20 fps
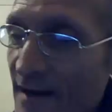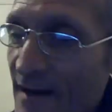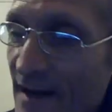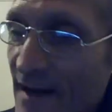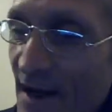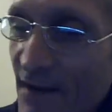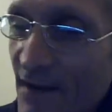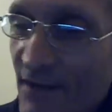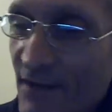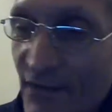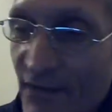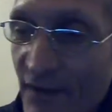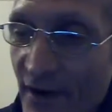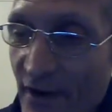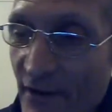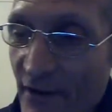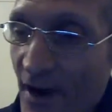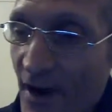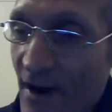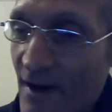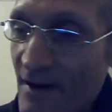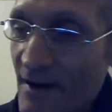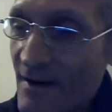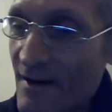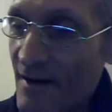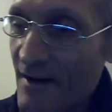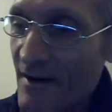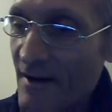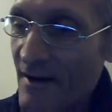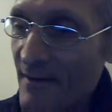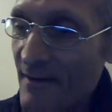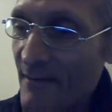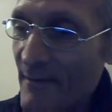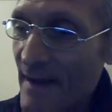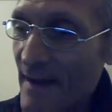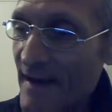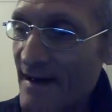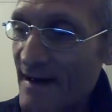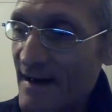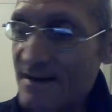either there are
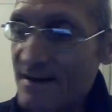many